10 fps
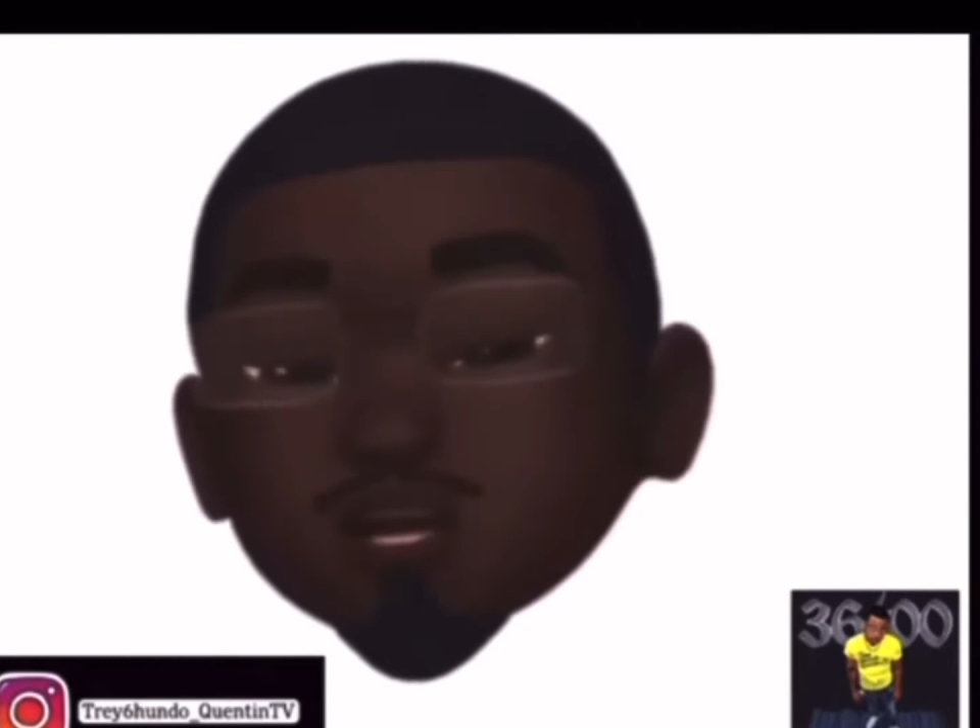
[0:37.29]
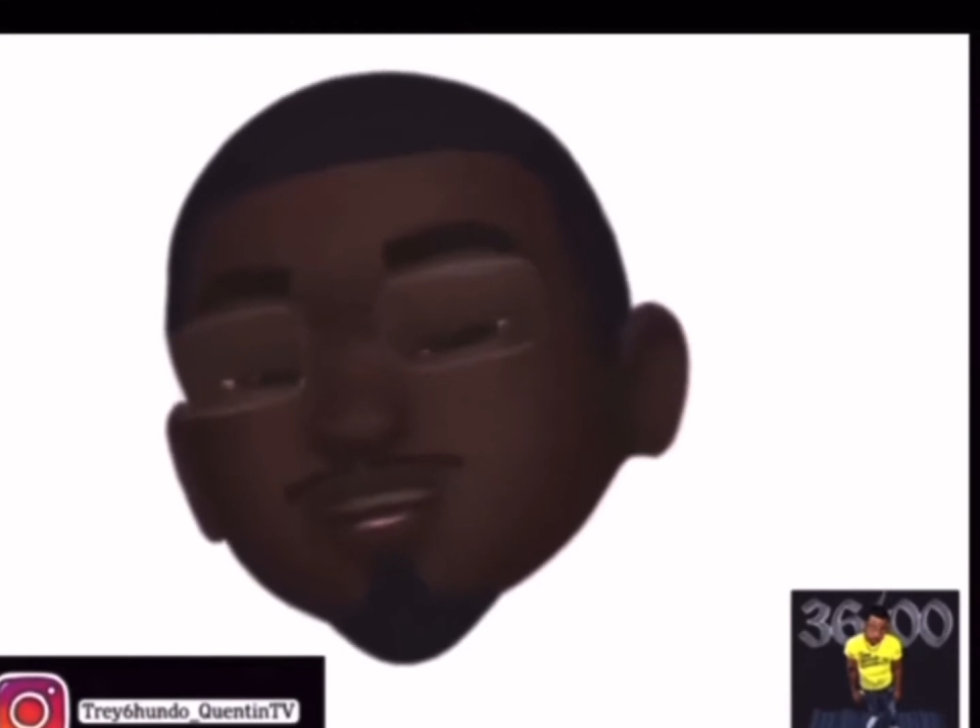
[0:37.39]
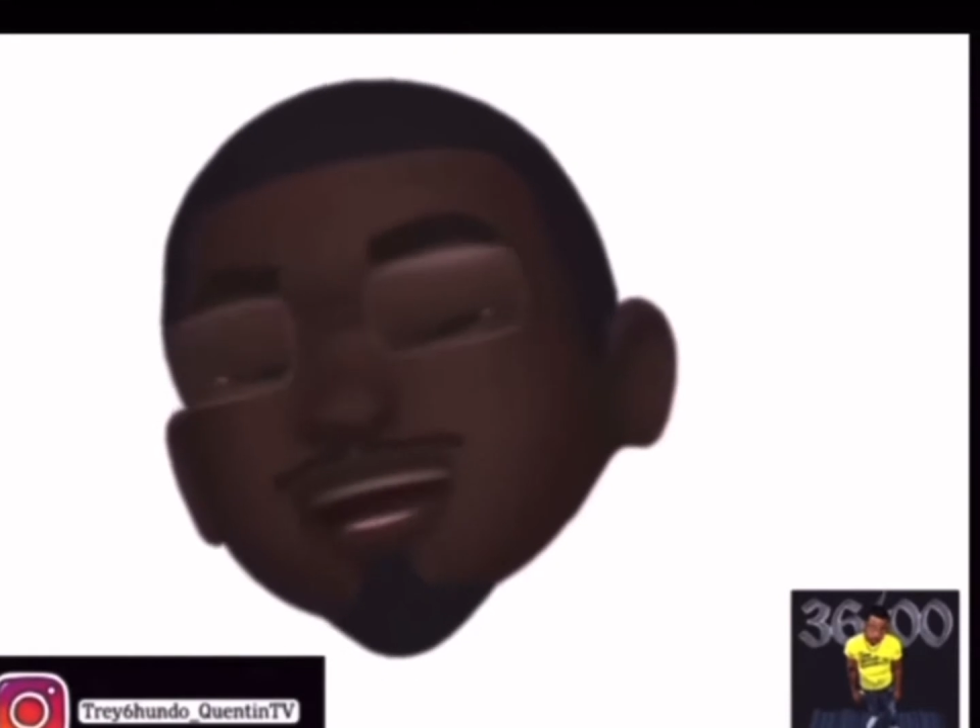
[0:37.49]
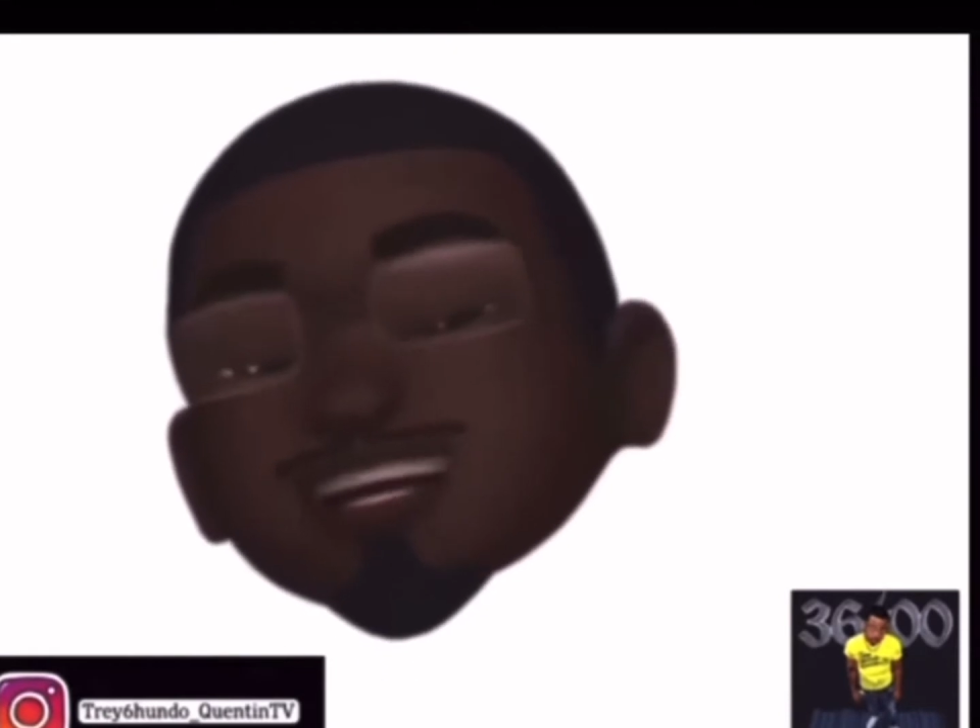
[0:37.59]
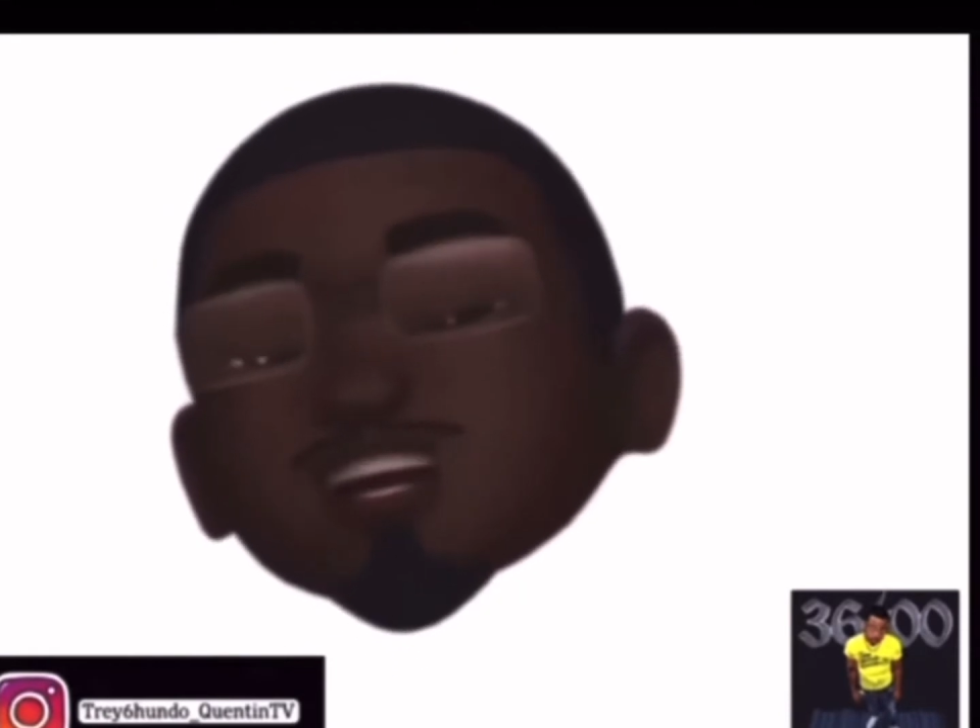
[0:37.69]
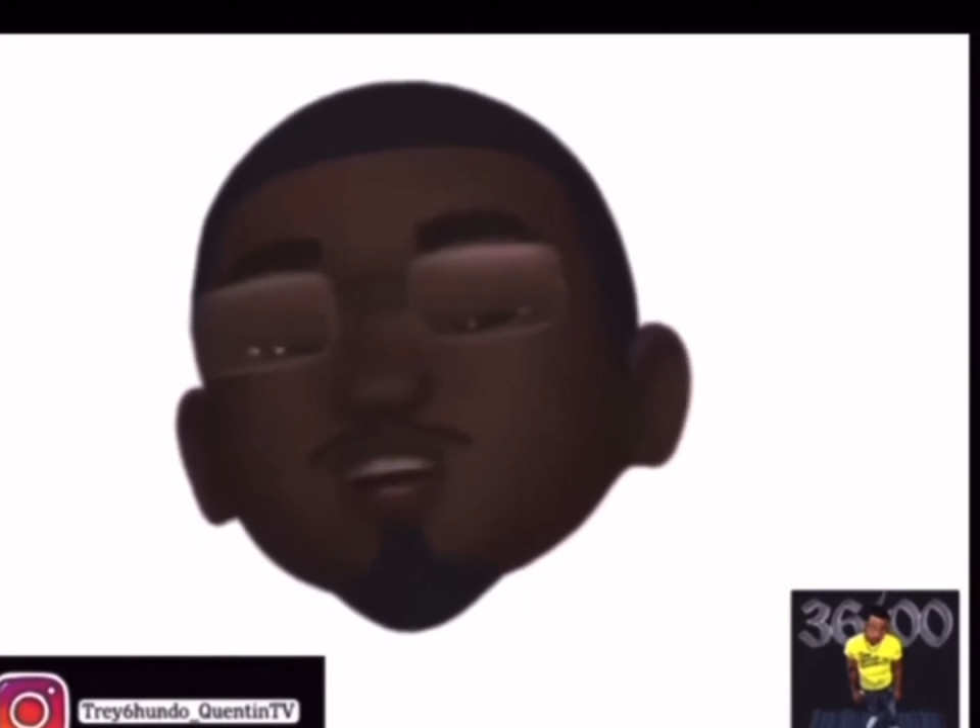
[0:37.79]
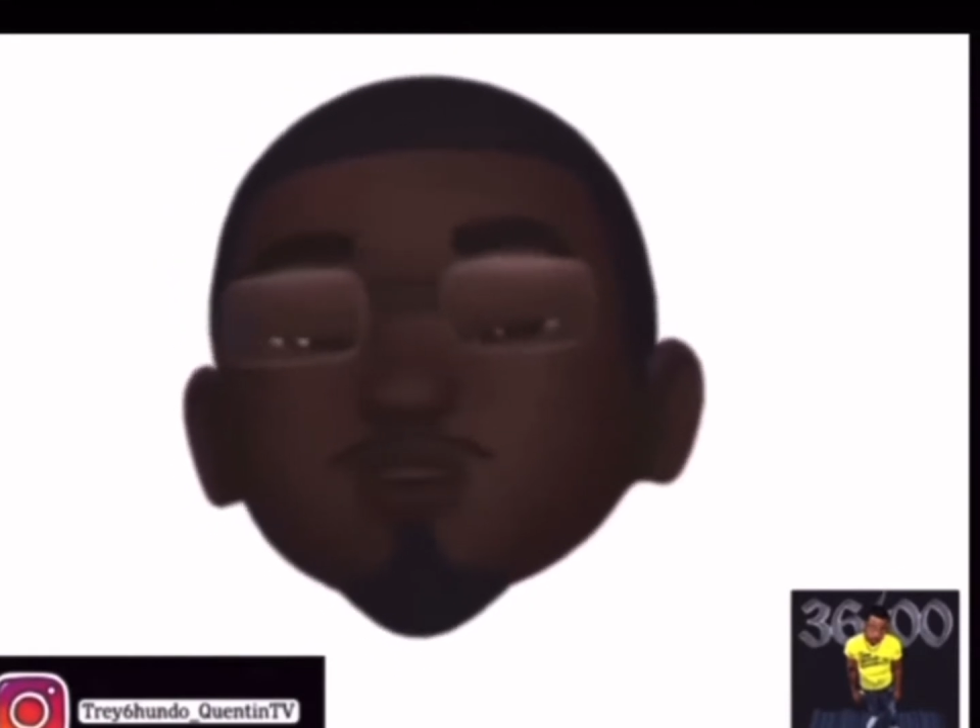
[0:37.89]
Shout out to the